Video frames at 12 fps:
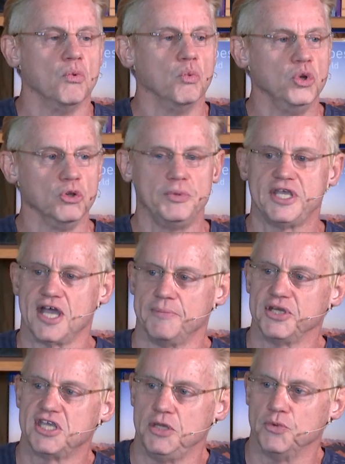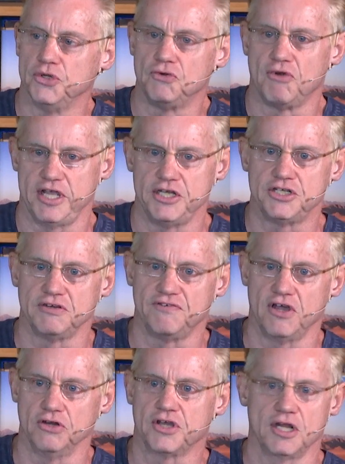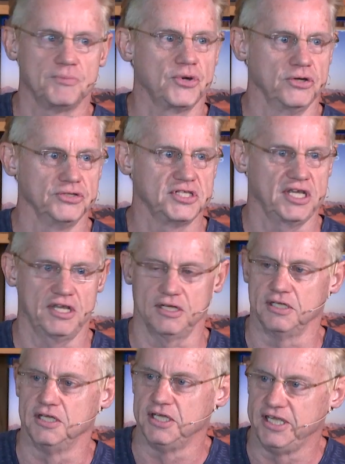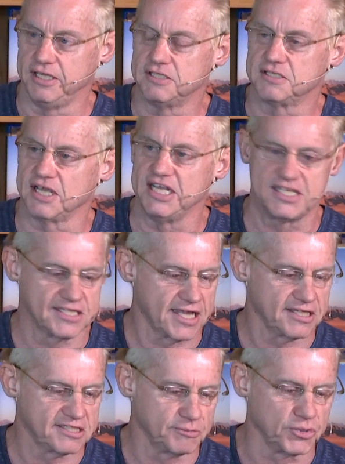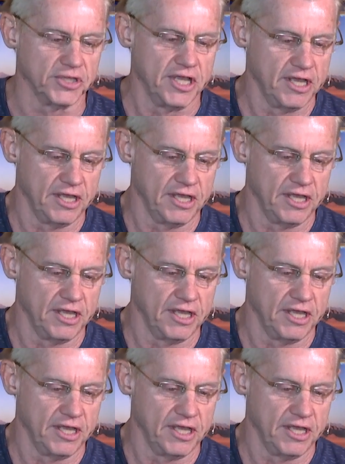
will become a keyword range in Final Cut Pro 10. It's, it's that simple.